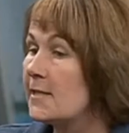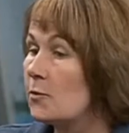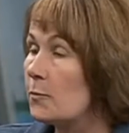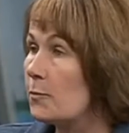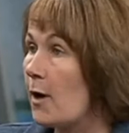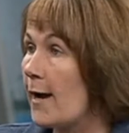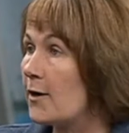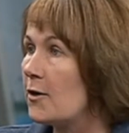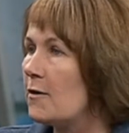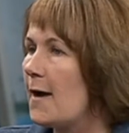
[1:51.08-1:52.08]
sole
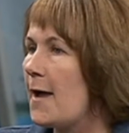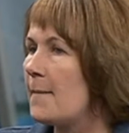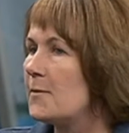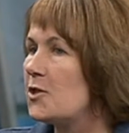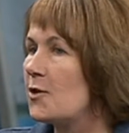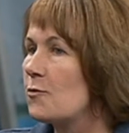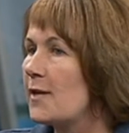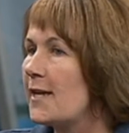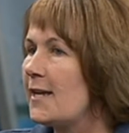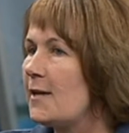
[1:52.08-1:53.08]
proprietor,
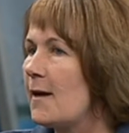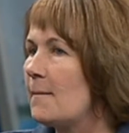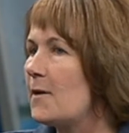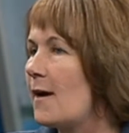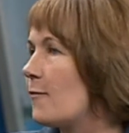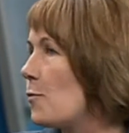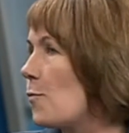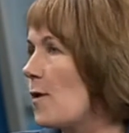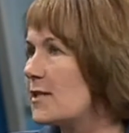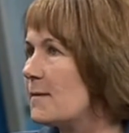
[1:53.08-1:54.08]
generally not everyone
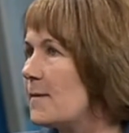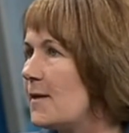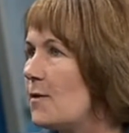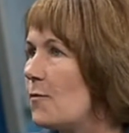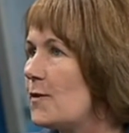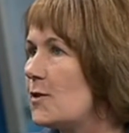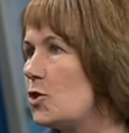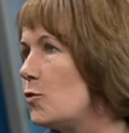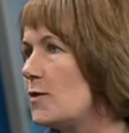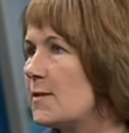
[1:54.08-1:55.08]
wants to be known as
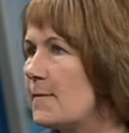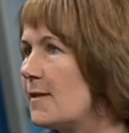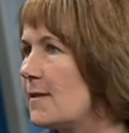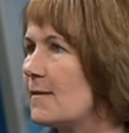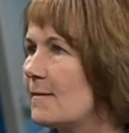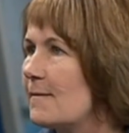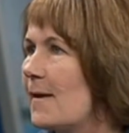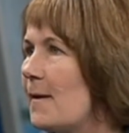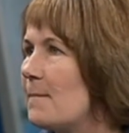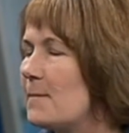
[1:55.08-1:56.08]
Joe Smith
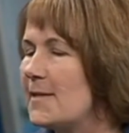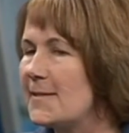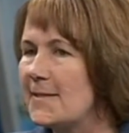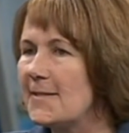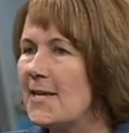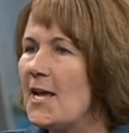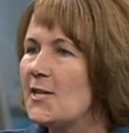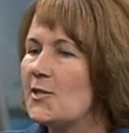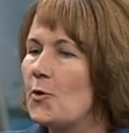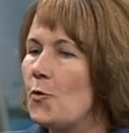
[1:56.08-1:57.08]
business.
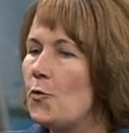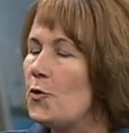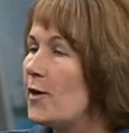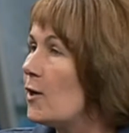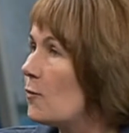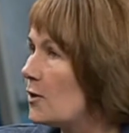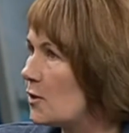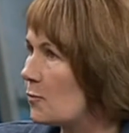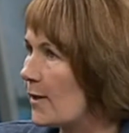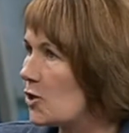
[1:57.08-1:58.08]
So you can go into
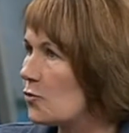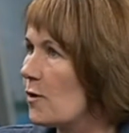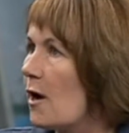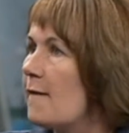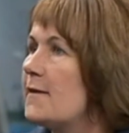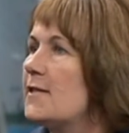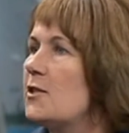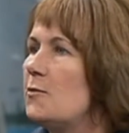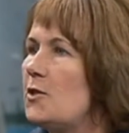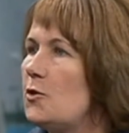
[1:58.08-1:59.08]
the registry office
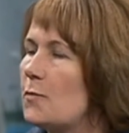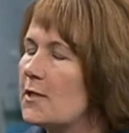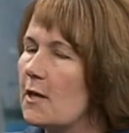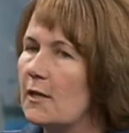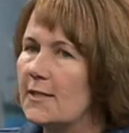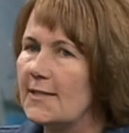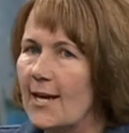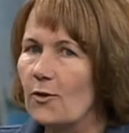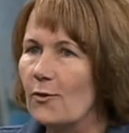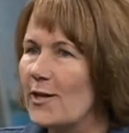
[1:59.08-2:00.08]
and you do what's called a
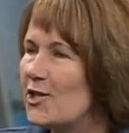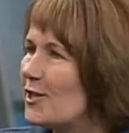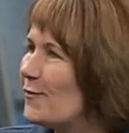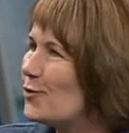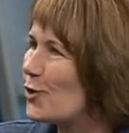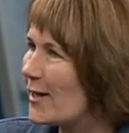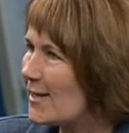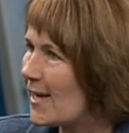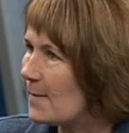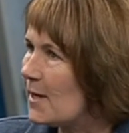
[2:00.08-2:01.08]
declaration of trade
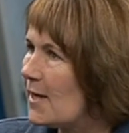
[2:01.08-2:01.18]
name.